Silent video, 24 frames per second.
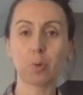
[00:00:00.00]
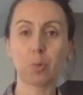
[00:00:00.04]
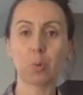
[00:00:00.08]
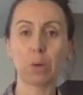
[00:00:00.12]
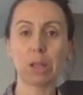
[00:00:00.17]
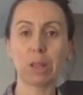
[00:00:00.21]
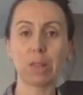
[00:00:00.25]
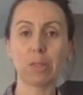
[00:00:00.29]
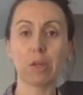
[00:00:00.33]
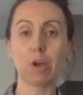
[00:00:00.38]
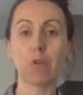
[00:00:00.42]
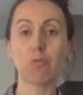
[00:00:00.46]

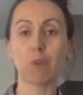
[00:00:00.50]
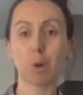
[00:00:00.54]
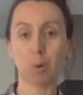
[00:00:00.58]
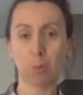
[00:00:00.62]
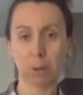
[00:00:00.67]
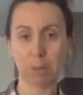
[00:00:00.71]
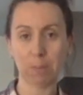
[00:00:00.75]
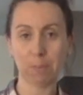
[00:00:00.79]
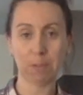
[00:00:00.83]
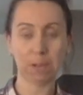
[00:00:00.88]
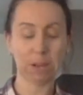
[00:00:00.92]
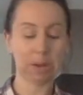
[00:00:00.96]
with a
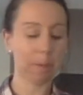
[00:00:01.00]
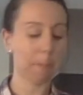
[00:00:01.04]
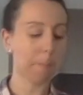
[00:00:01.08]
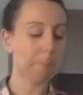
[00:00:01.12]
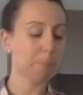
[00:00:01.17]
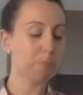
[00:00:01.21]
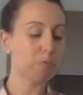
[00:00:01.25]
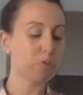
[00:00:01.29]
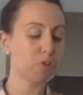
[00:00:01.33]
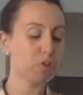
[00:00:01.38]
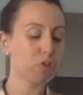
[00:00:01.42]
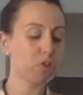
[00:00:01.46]
rolling pin
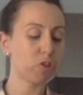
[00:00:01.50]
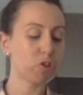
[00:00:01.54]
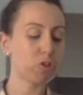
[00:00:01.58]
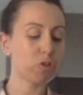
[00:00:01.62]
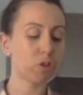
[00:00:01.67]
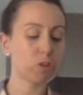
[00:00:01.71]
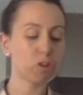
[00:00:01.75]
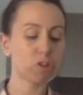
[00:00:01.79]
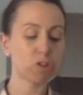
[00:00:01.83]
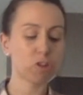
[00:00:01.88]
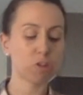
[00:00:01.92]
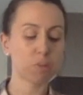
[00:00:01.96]
just to
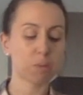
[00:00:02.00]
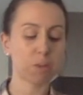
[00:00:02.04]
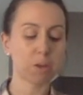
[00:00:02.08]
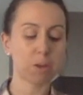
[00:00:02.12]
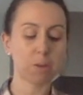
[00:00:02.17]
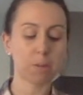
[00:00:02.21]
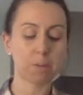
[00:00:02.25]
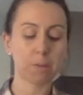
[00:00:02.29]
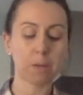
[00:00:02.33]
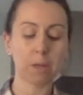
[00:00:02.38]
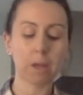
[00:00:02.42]
crush them up